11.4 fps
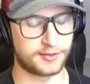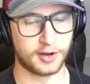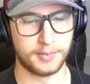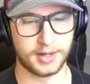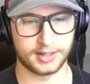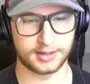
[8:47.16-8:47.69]
for
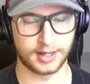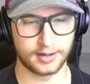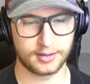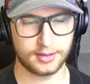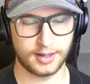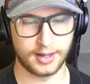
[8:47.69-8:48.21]
a minute
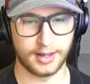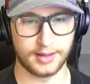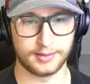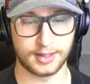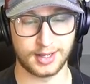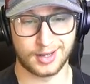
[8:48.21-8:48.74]
there.
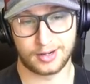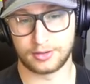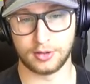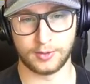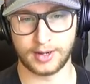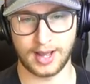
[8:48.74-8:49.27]
And then I
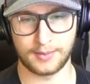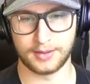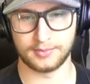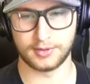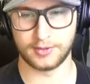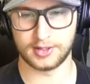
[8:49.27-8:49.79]
don't know what
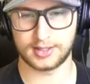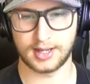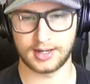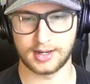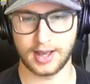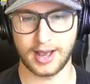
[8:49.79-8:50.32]
happened, but we just had an